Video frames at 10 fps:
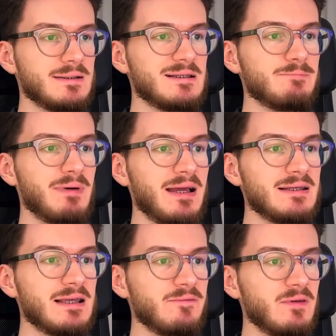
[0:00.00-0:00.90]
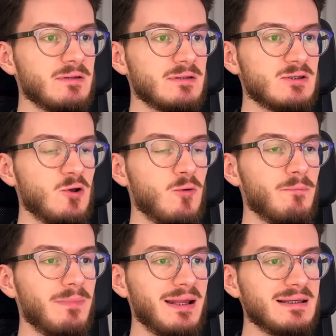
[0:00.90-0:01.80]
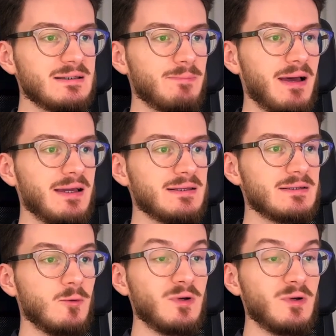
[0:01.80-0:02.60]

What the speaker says: Despite us having so many spikes,